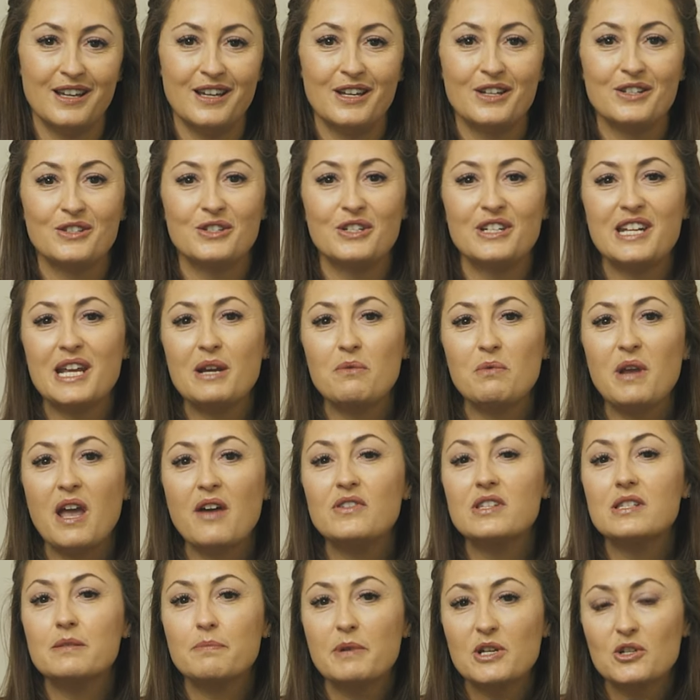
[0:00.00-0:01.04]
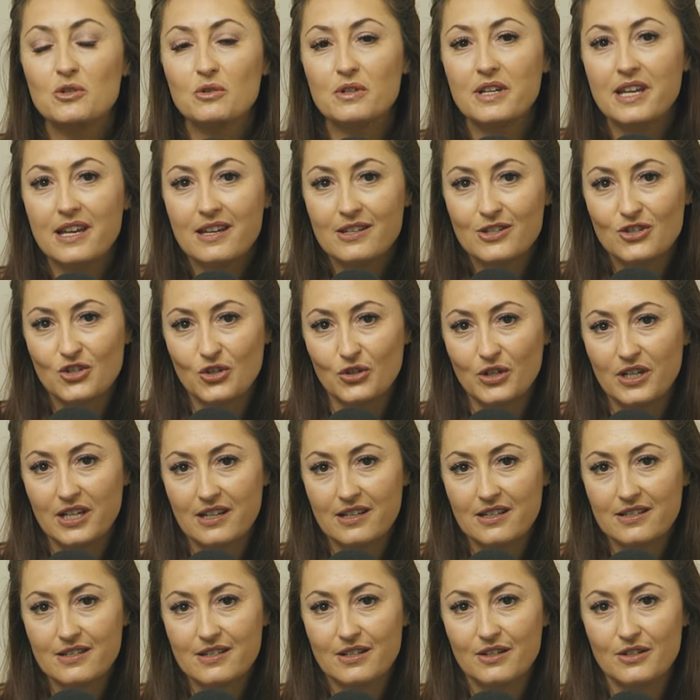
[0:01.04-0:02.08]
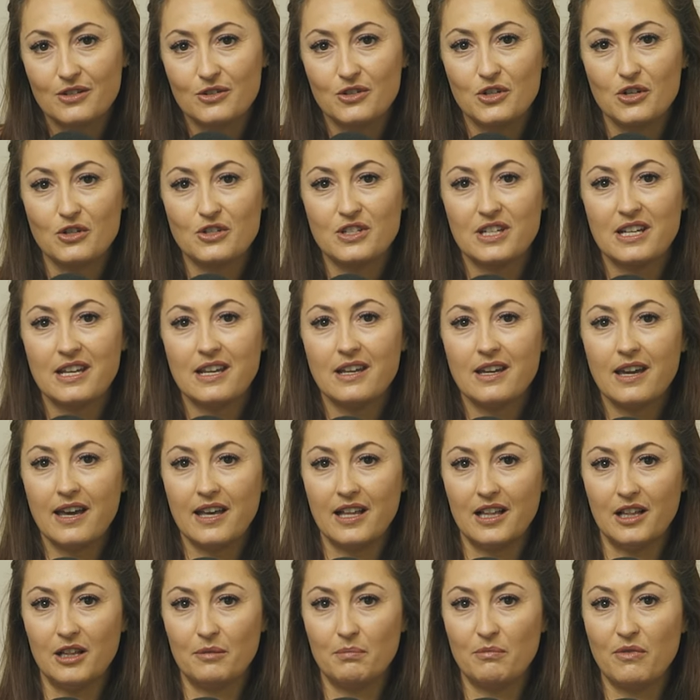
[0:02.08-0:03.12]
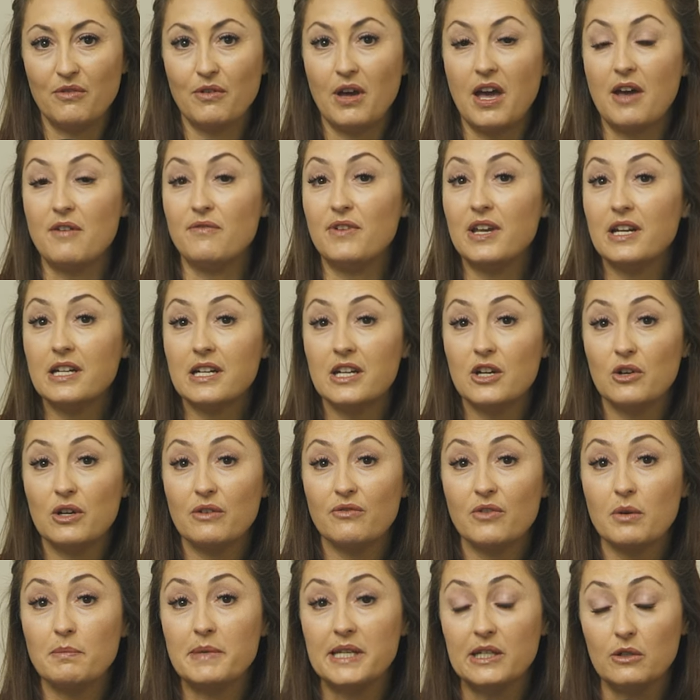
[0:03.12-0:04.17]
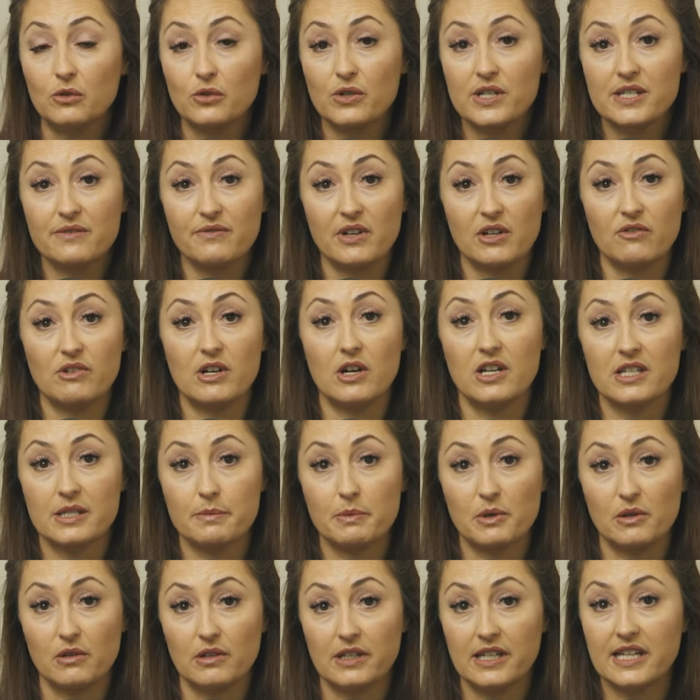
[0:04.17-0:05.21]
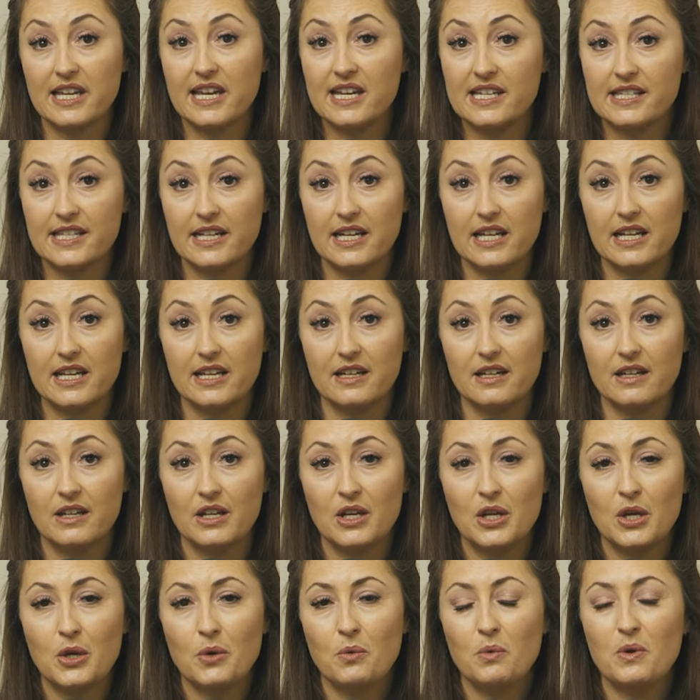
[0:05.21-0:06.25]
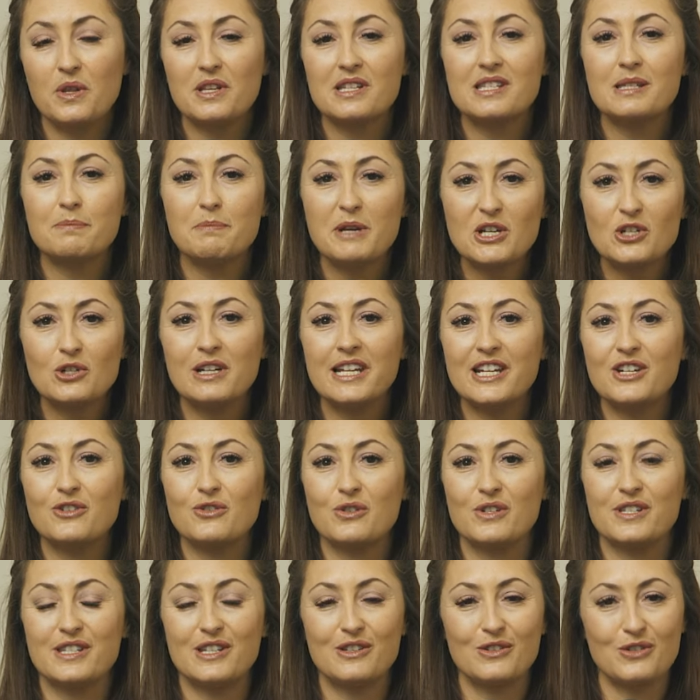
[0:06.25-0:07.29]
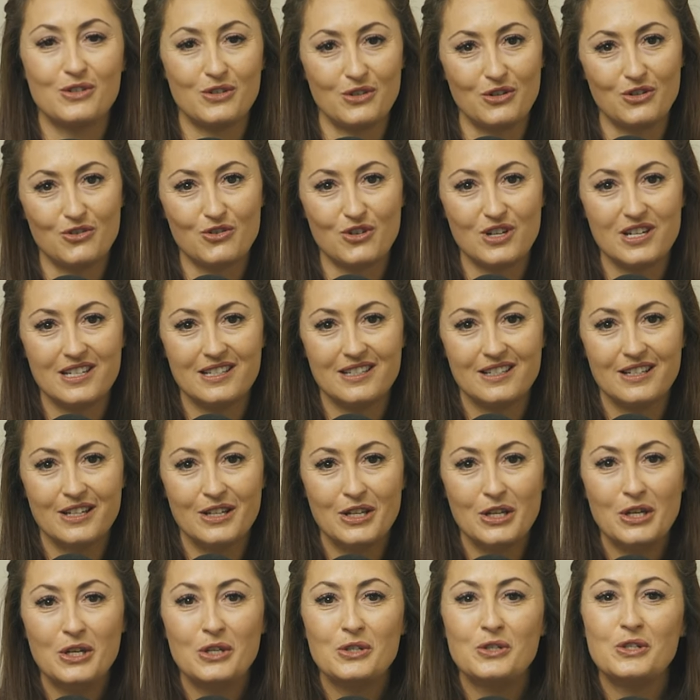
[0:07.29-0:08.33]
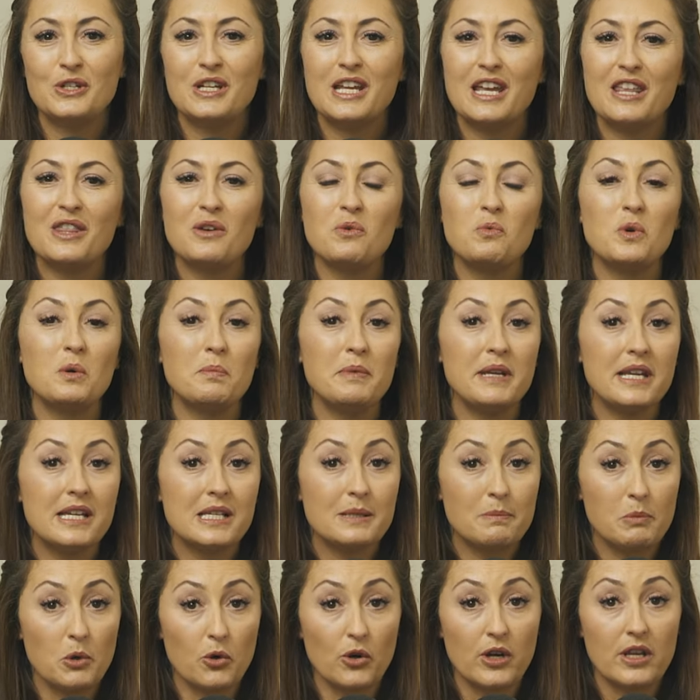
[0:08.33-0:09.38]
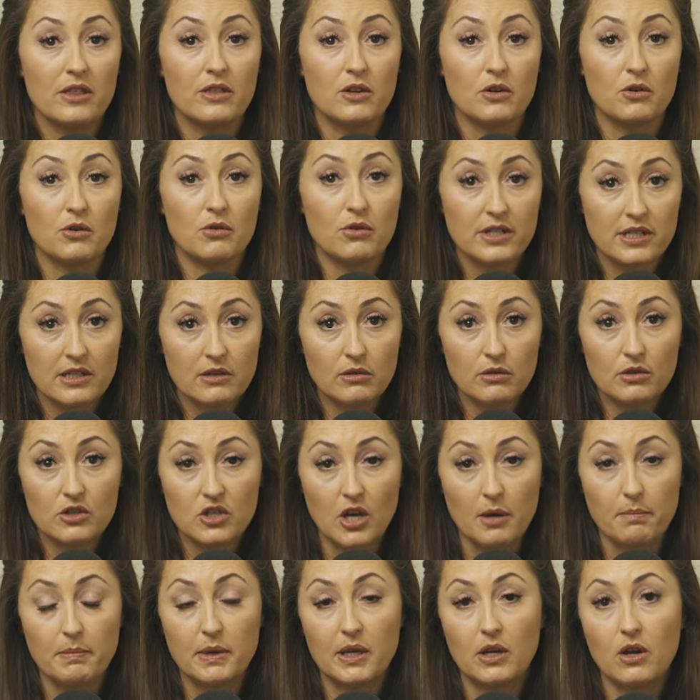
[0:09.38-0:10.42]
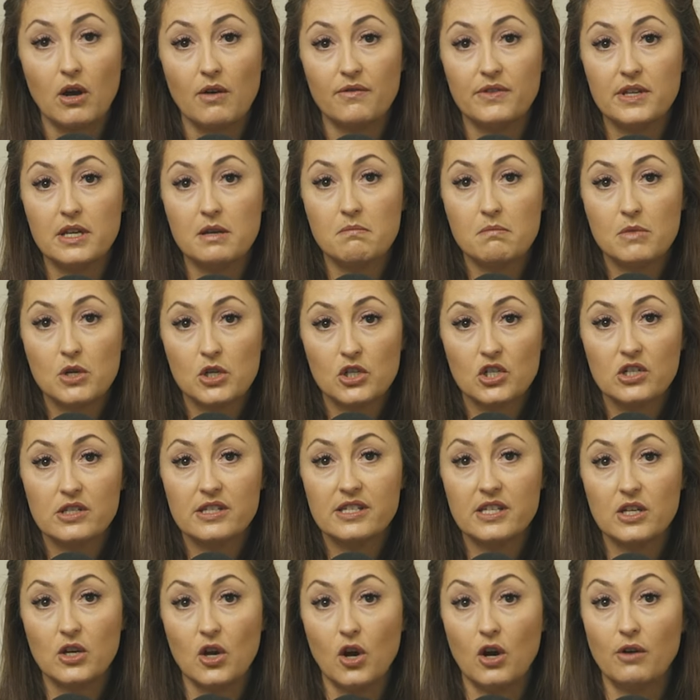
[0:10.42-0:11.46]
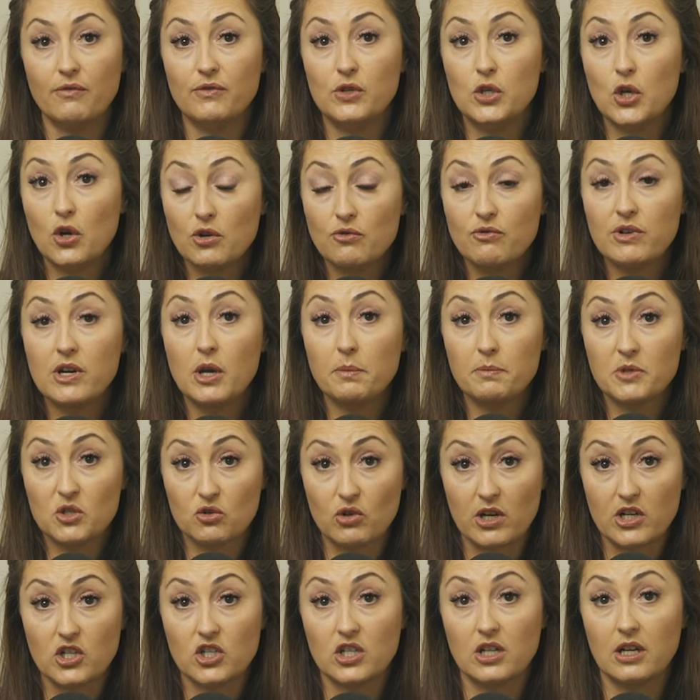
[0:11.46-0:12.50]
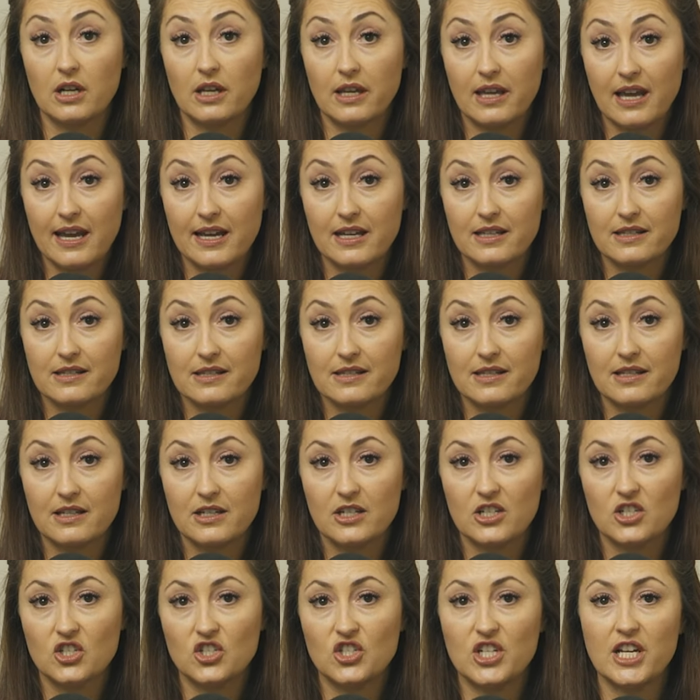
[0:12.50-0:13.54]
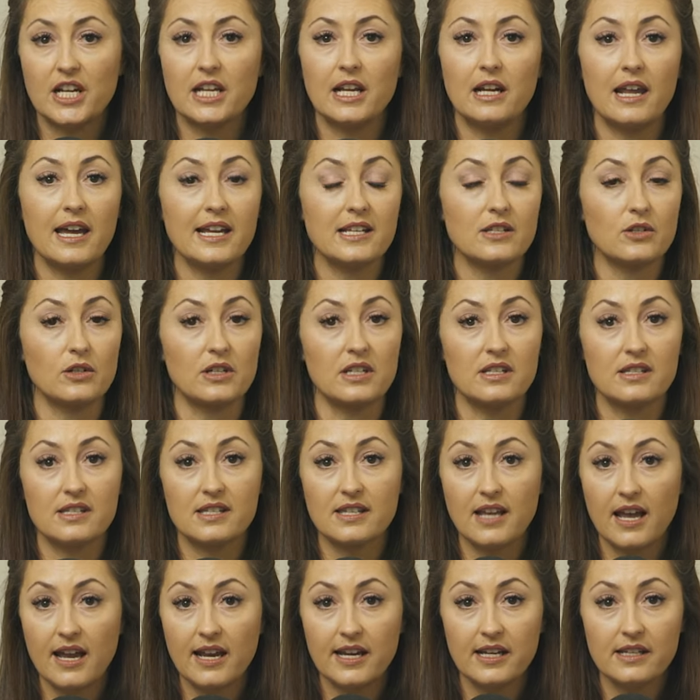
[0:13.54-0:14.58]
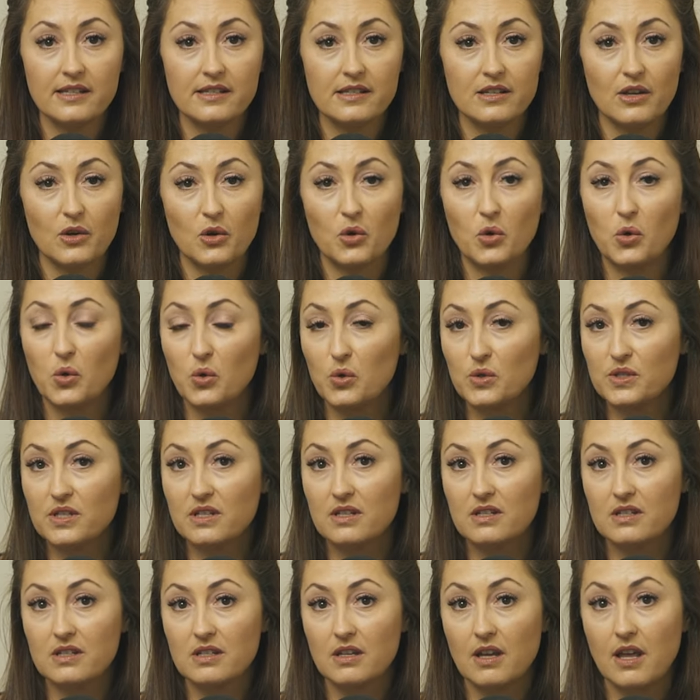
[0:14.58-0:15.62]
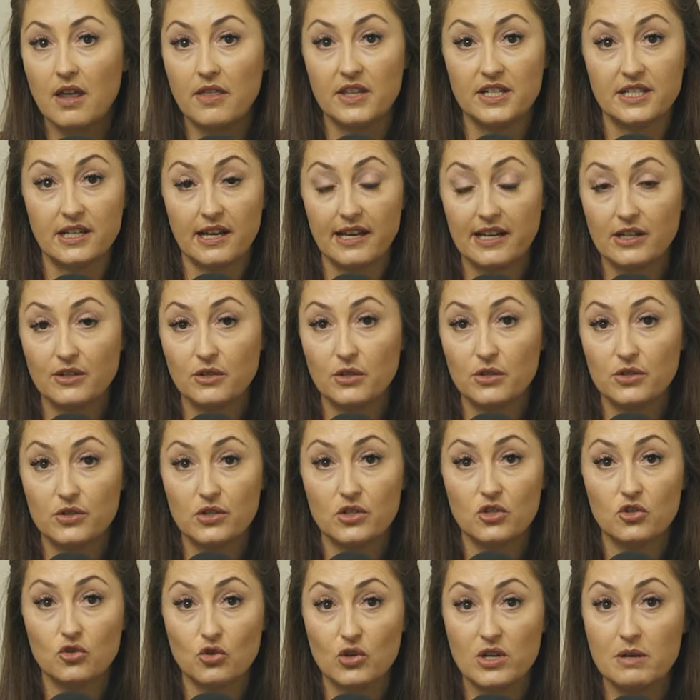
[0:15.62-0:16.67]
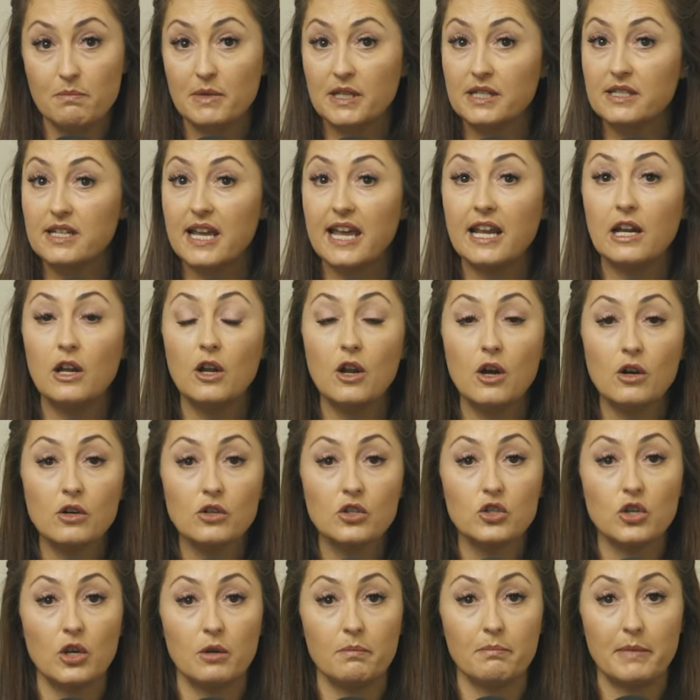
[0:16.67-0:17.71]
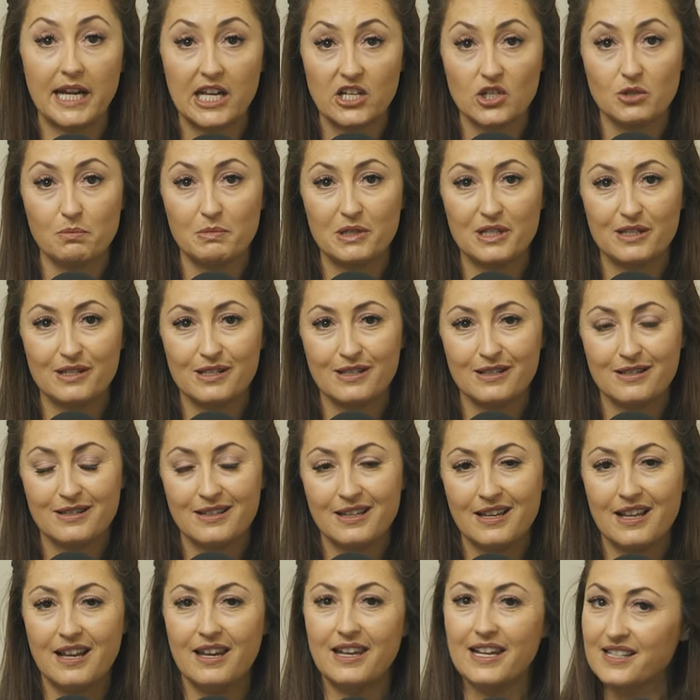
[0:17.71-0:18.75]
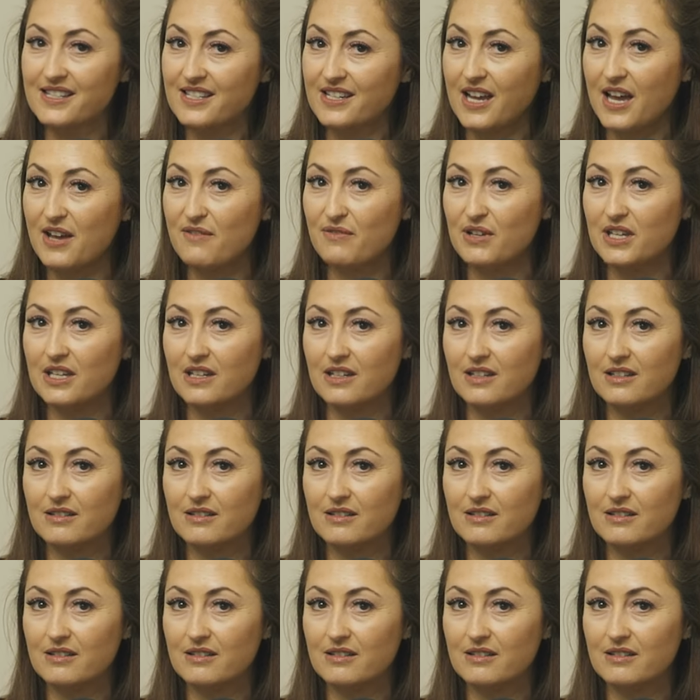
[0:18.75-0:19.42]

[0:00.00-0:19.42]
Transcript: Today we have a special guest joining us, Dr. Inke Helm, a veterinarian from Hillcrest Veterinary Hospital in KZN, with a special interest in surgery. Together we'll be exploring the critical topic of the emergency of urinary obstruction in cats, shedding light on its signs, causes, the diagnosis, treatment, and long-term management. Let's dive in.